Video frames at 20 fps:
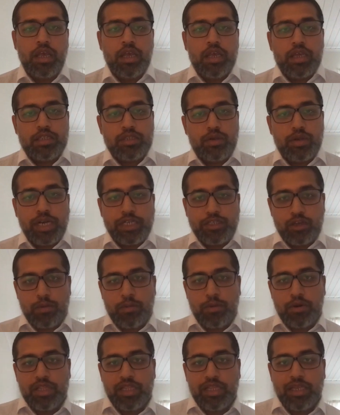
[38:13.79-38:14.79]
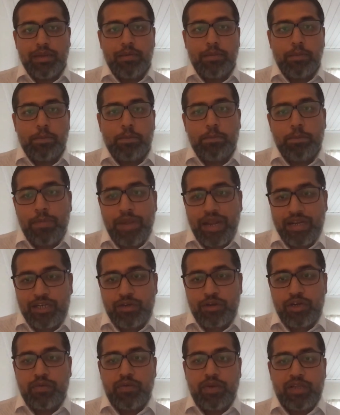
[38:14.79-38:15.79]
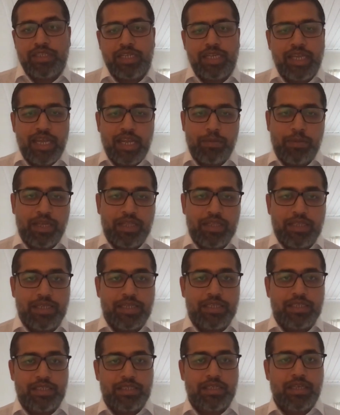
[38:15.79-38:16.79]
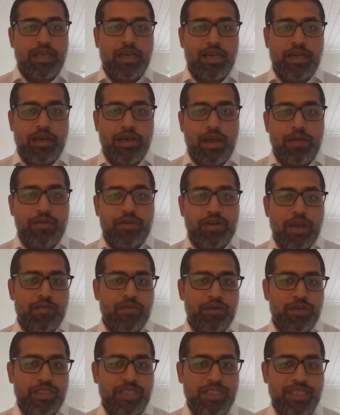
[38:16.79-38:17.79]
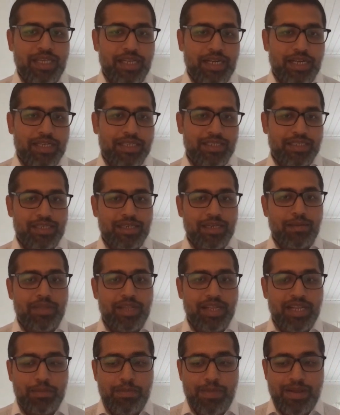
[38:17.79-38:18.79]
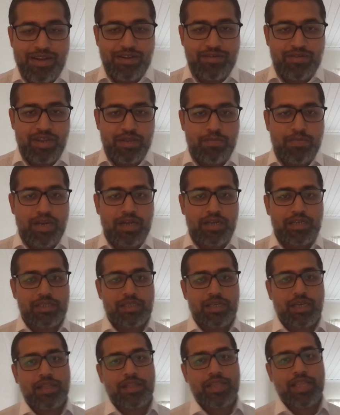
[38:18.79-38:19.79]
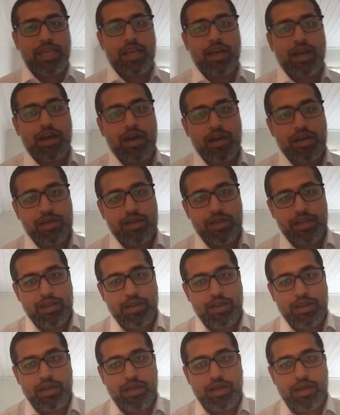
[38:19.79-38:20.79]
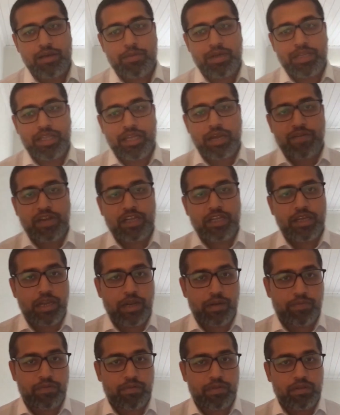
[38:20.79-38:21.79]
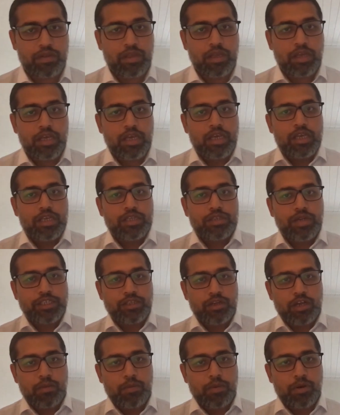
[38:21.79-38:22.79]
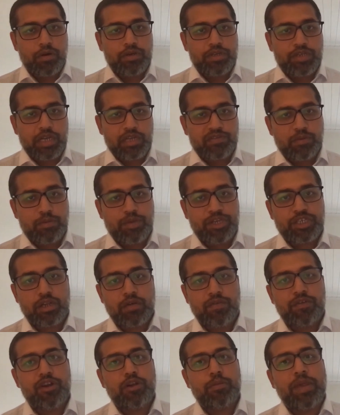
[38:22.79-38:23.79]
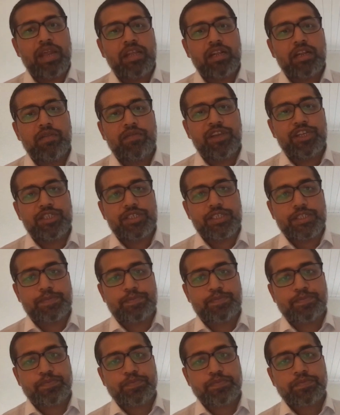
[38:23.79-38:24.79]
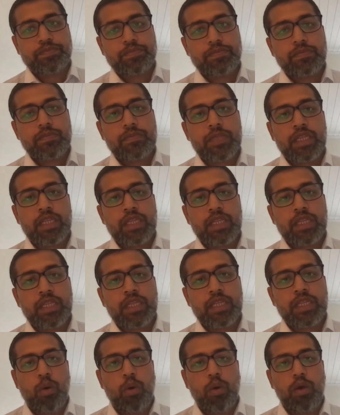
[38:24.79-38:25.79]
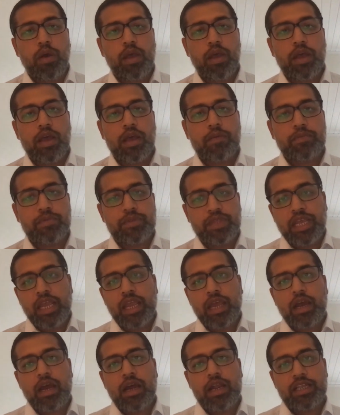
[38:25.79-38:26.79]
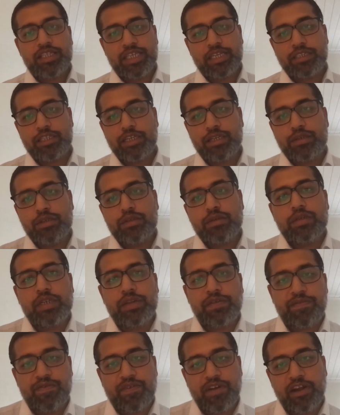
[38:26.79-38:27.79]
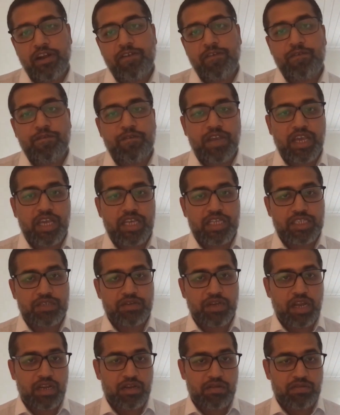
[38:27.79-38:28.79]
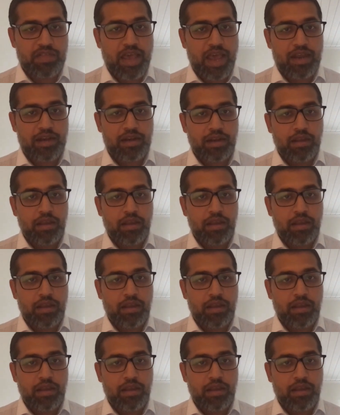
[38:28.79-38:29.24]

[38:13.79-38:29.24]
So let's talk about the mandatory ones. And again, I mean, this is I wouldn't say that it's completely mandatory, but they are very helpful. So let's talk about transformation of numerical features. So there are essentially two different ways you can do that.